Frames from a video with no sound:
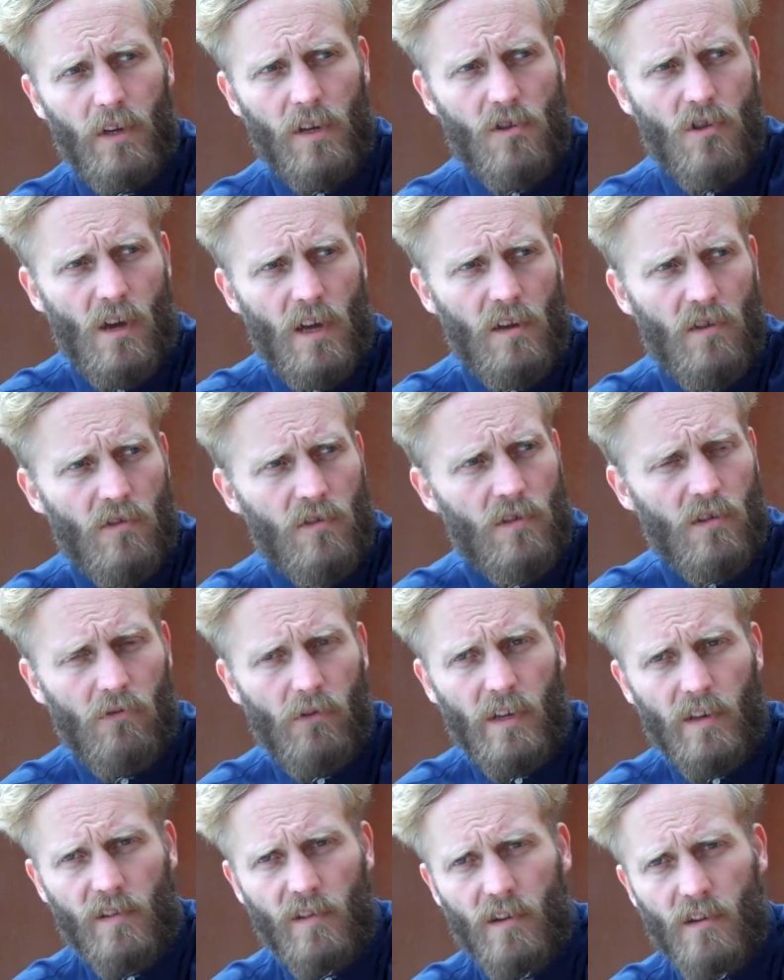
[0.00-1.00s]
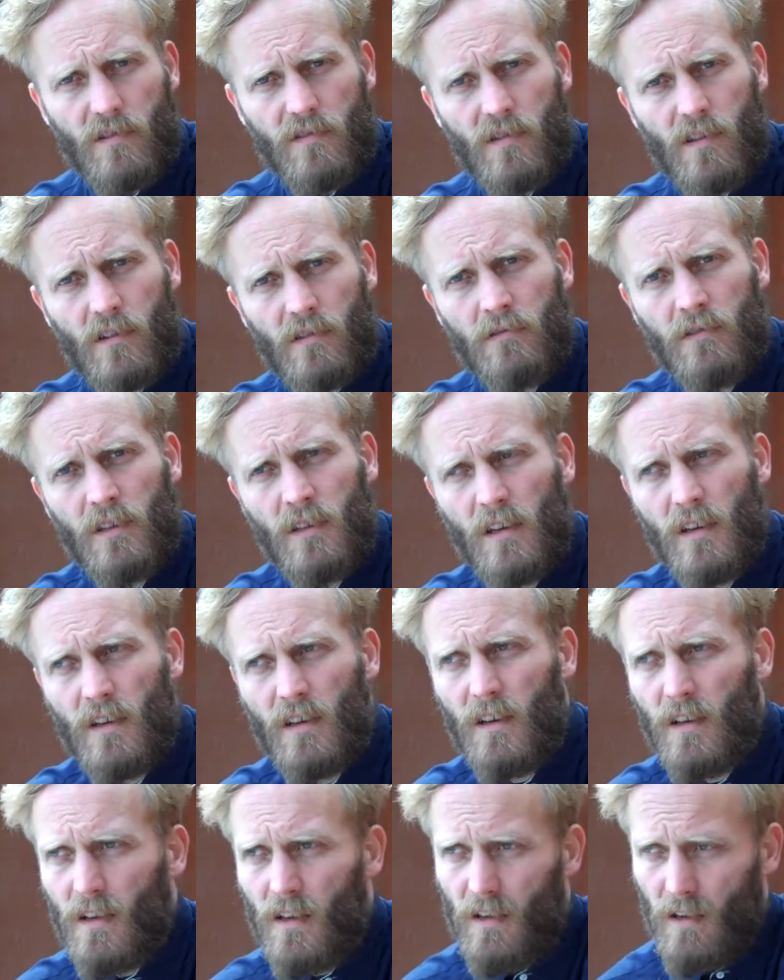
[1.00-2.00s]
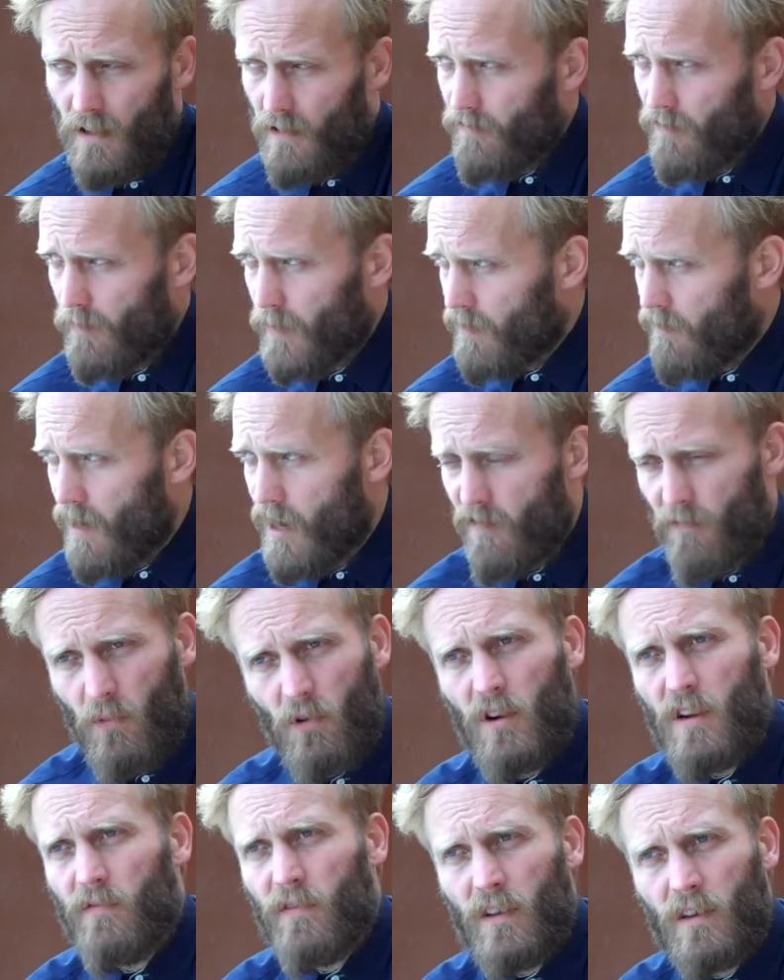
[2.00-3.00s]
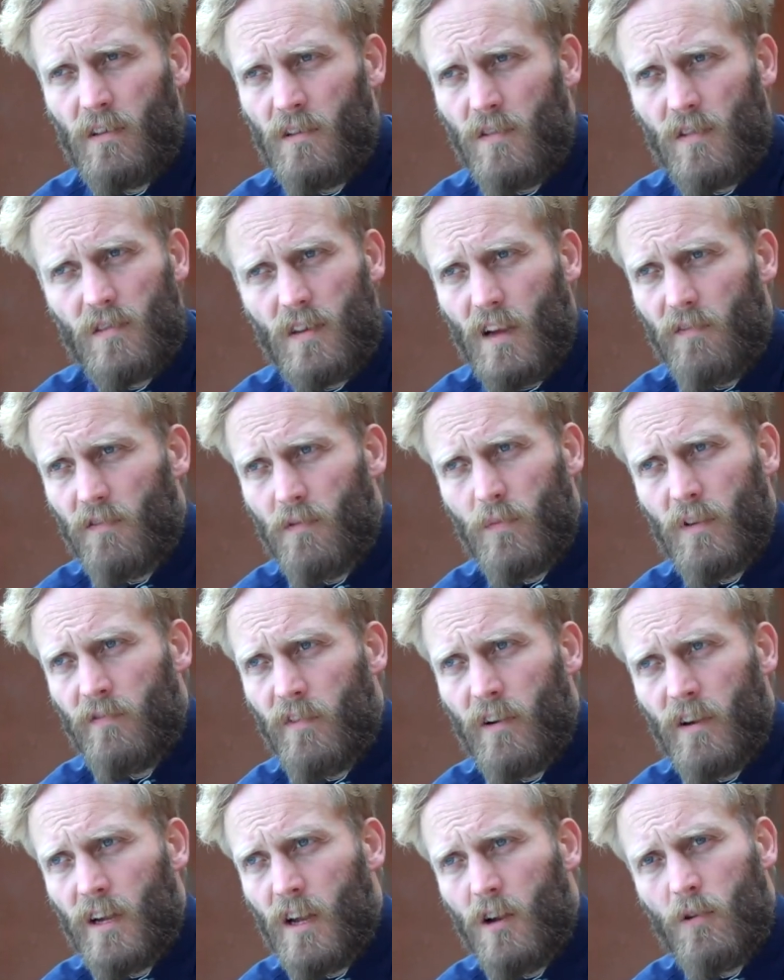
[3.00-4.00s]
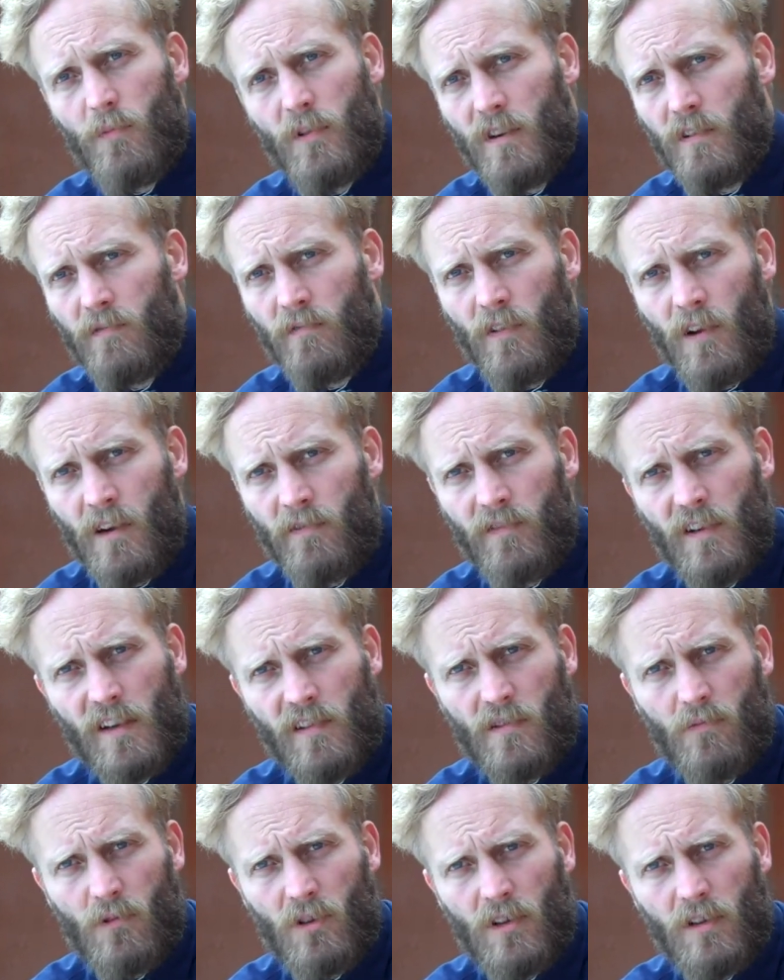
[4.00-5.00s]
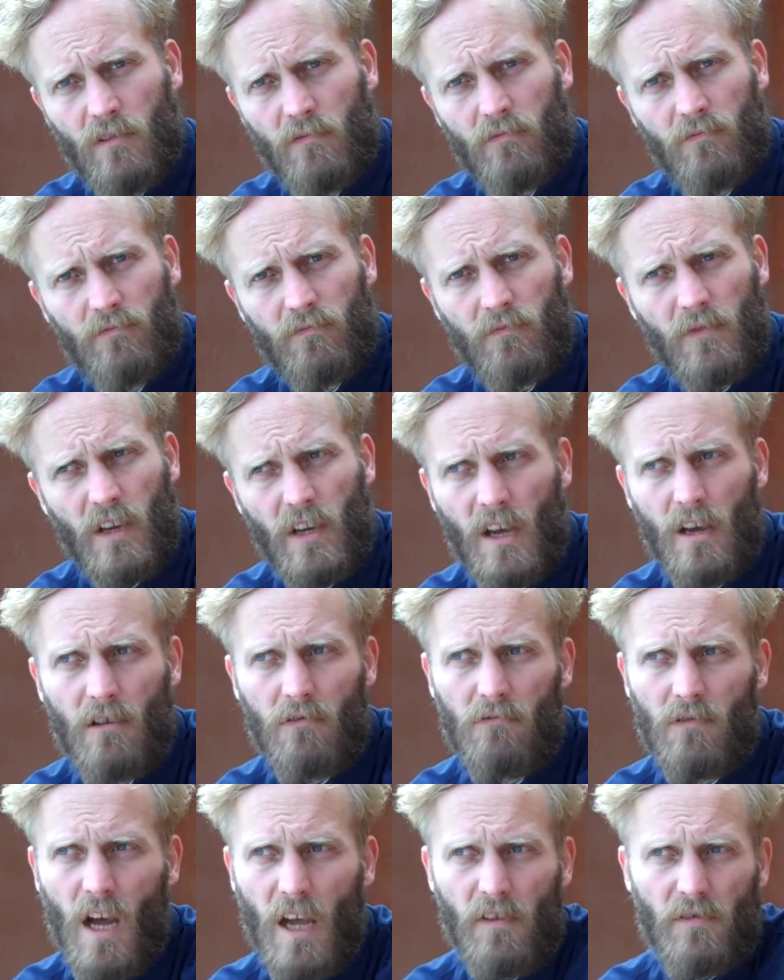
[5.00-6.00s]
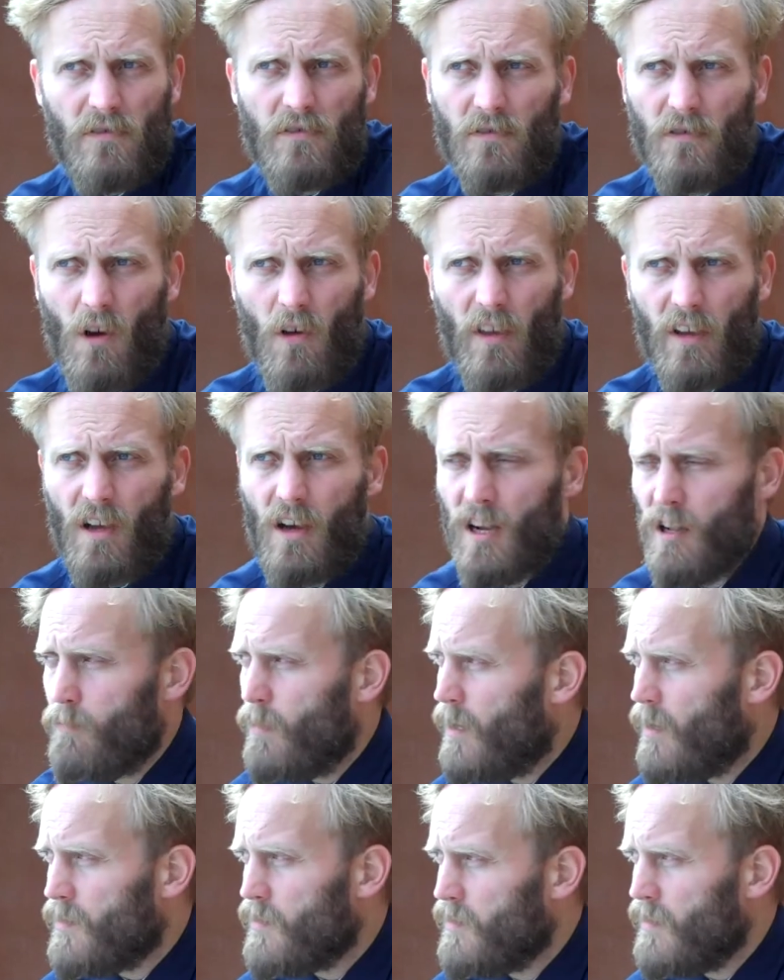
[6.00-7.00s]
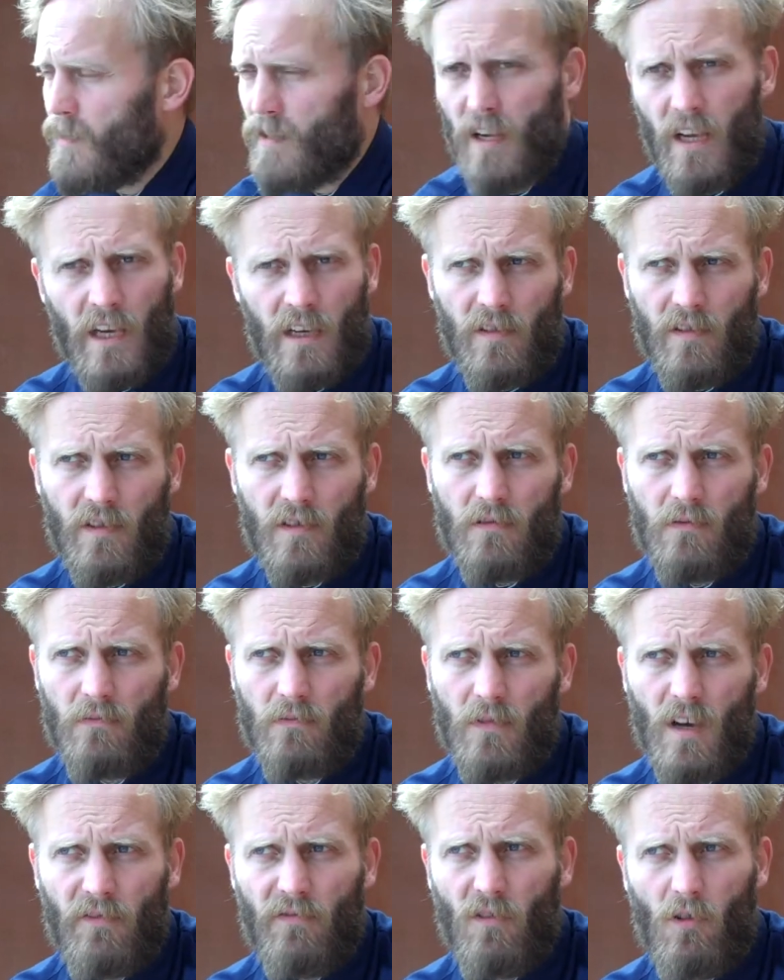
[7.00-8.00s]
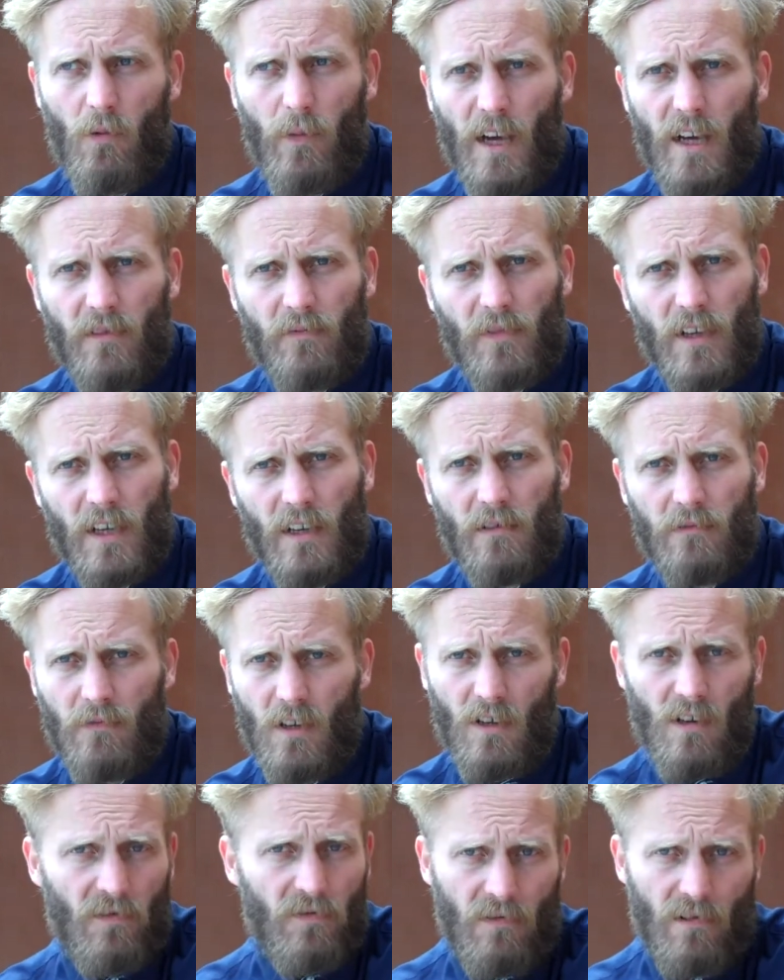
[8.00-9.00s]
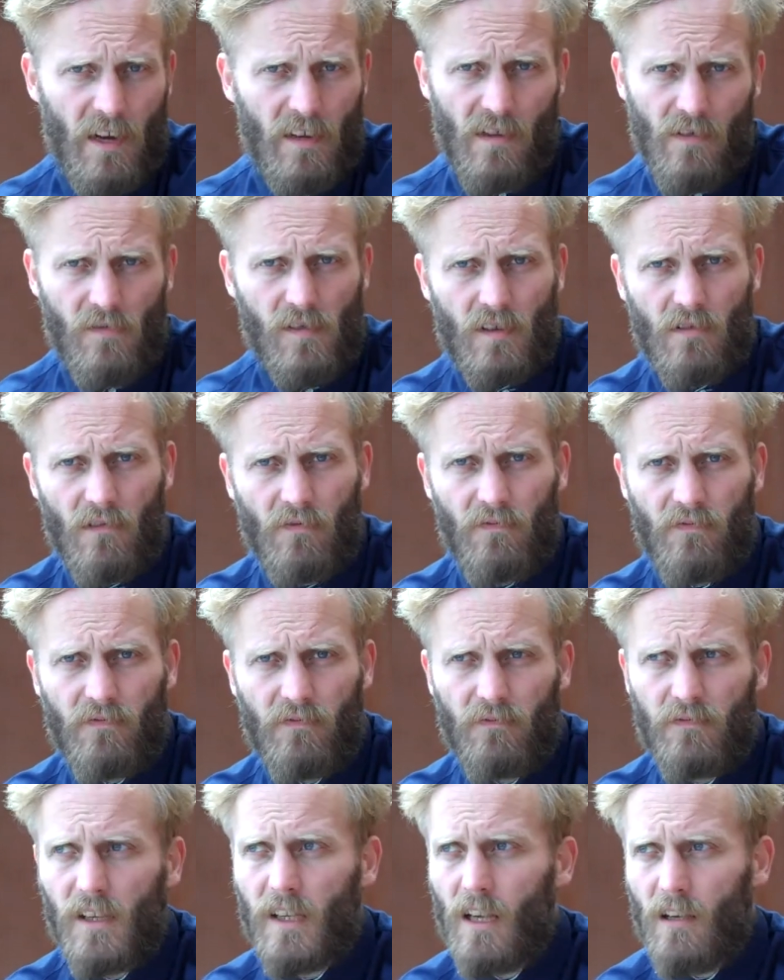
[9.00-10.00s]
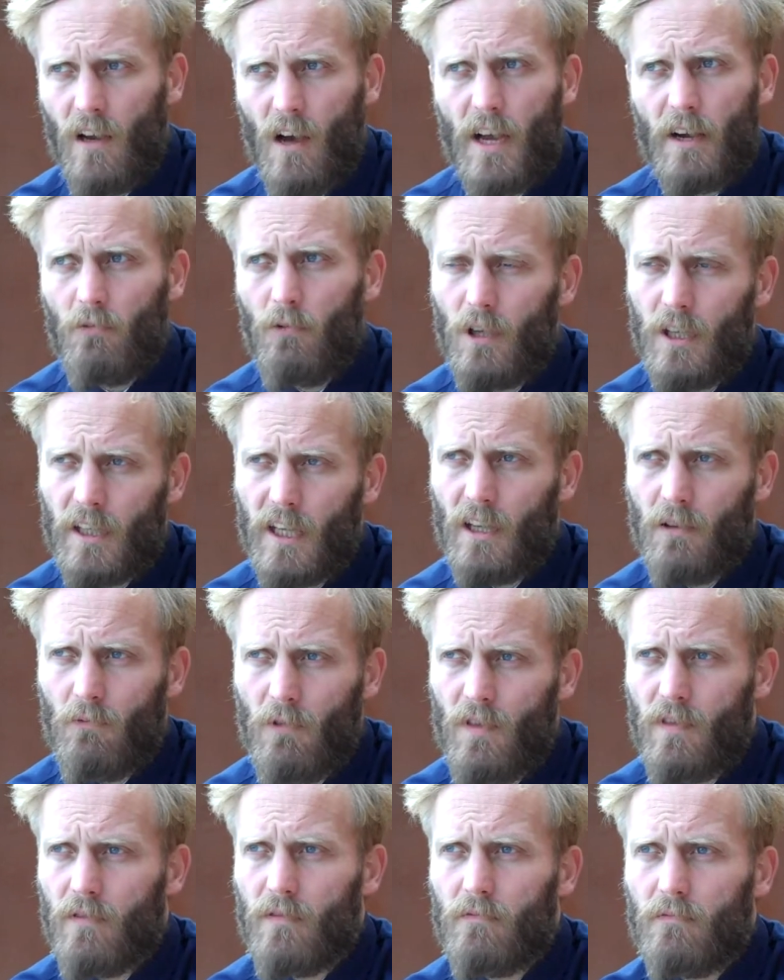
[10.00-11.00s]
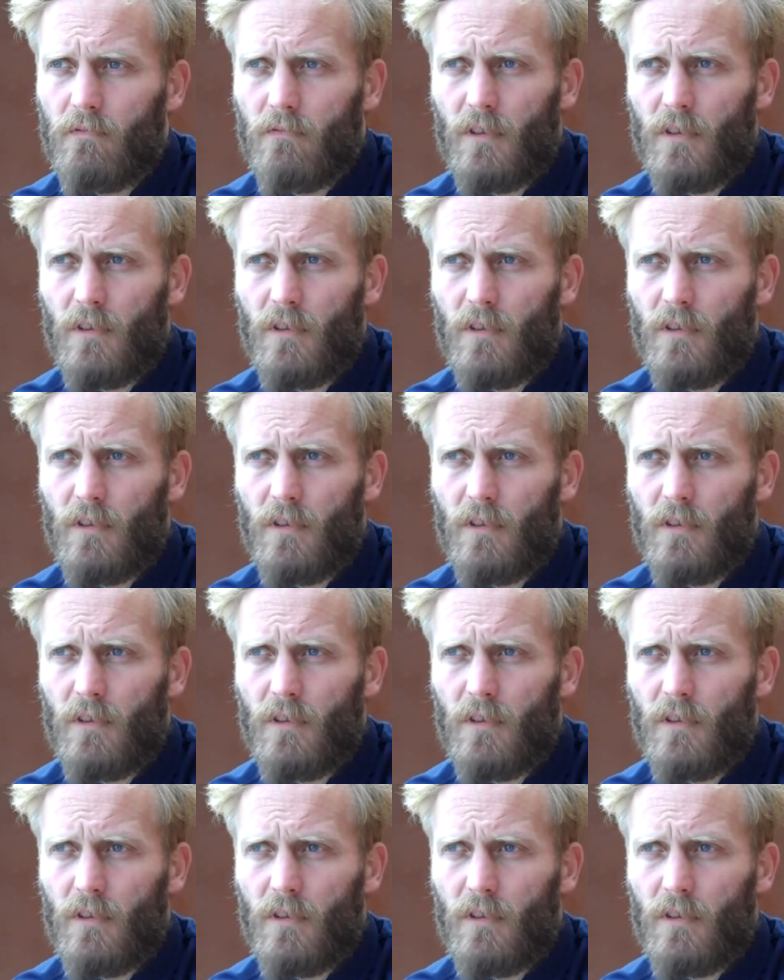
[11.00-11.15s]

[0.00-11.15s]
a big change 2 weeks ago, so from a creative point of view, you just have to be very open and very flexible, and and not the kind of person that needs a format. A lot of creatives sort of like working with